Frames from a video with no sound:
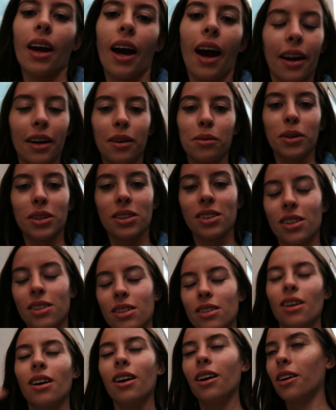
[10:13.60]
kind of what's
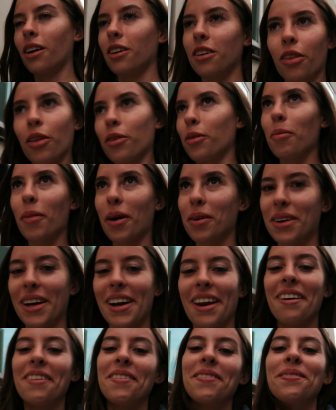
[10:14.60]
going through my mind
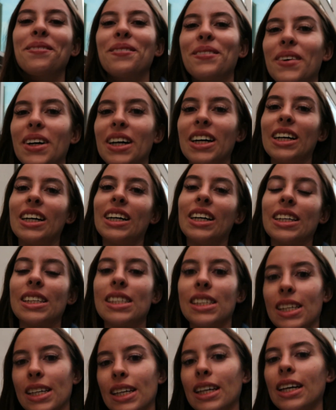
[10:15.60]
right now. But